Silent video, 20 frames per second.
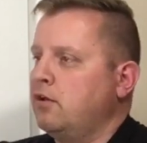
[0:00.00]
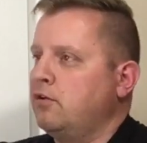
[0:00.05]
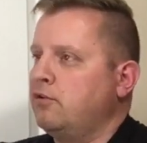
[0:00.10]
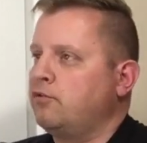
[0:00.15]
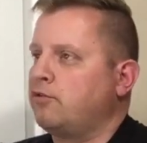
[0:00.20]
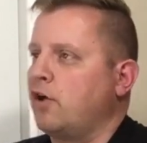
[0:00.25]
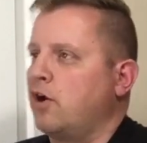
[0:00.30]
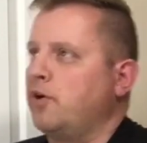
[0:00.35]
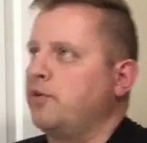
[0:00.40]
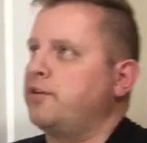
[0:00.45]

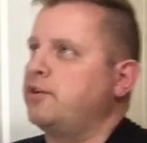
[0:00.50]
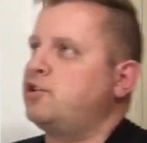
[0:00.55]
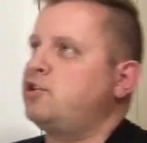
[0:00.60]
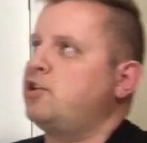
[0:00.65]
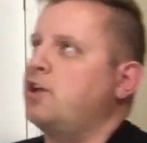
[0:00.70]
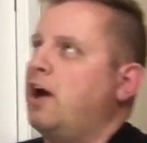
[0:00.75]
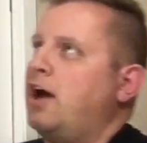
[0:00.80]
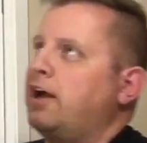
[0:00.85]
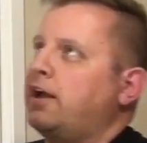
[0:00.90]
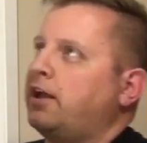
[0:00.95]
So the
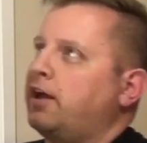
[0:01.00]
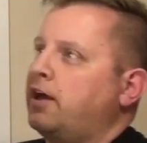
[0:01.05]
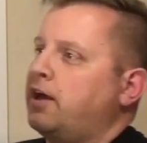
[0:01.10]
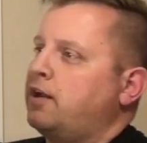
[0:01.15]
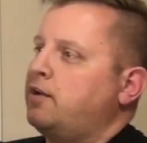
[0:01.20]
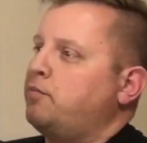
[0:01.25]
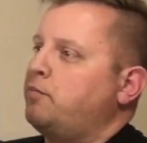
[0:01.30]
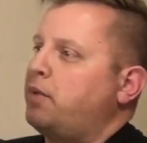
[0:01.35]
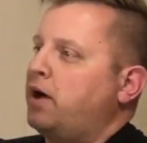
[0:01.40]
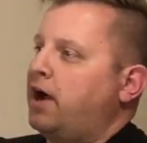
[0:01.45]

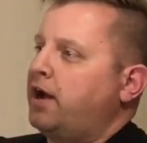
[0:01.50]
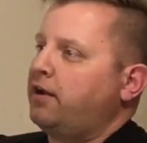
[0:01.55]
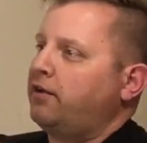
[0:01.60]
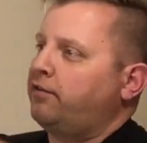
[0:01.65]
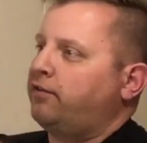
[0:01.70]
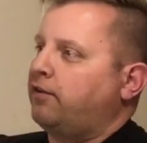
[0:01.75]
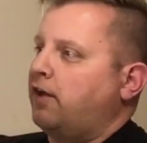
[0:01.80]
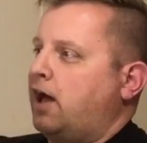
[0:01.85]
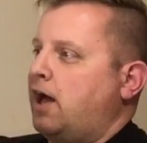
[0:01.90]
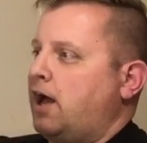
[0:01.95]
shotgun, by
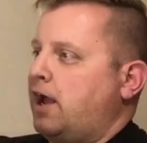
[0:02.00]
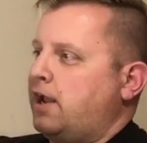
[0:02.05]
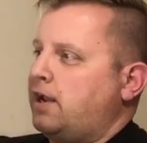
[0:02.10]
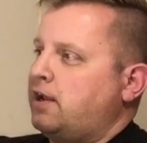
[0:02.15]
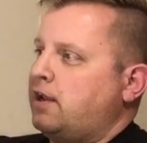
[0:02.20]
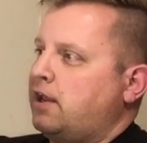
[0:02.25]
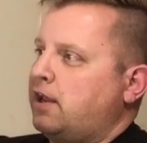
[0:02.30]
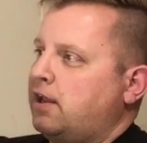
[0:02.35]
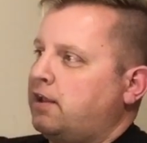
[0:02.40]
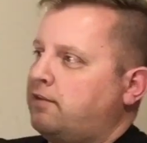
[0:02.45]

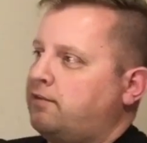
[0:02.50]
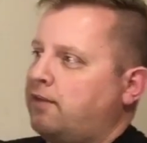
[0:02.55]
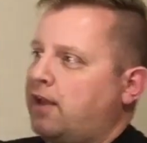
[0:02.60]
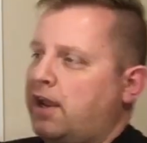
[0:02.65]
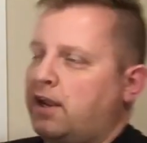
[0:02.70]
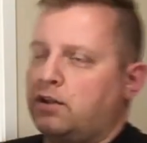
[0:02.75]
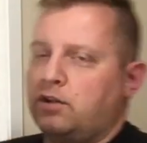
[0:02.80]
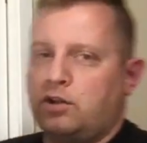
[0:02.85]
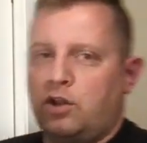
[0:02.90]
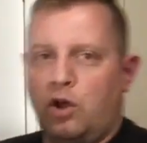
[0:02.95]
design, it's
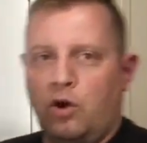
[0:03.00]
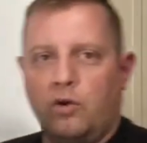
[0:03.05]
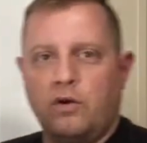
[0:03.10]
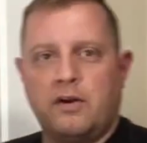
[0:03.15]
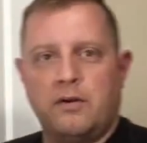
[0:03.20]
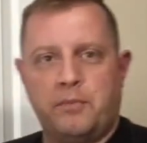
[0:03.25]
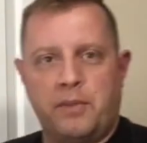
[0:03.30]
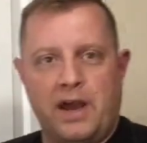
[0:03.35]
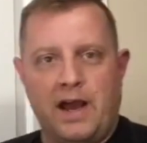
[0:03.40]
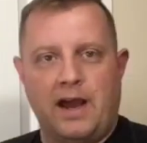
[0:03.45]
a
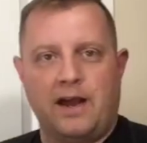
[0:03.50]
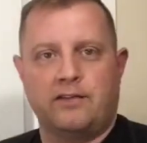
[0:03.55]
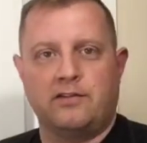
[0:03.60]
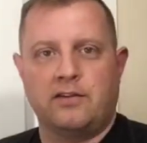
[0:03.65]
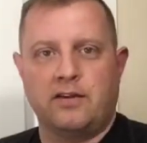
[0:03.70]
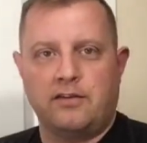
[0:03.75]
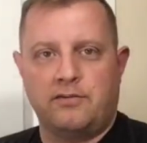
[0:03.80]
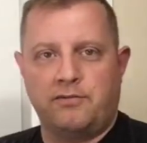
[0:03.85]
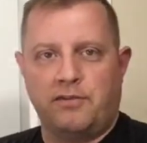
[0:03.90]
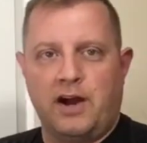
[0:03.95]

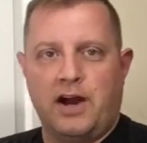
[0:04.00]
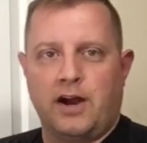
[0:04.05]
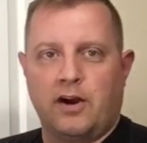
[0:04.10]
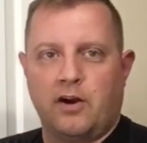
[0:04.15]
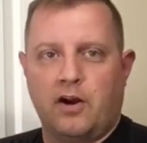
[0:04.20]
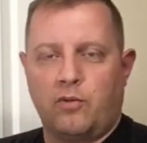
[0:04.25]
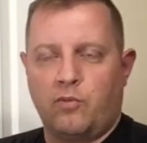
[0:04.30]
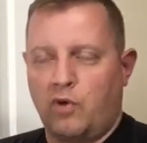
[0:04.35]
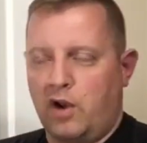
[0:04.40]
low-capacity firearm,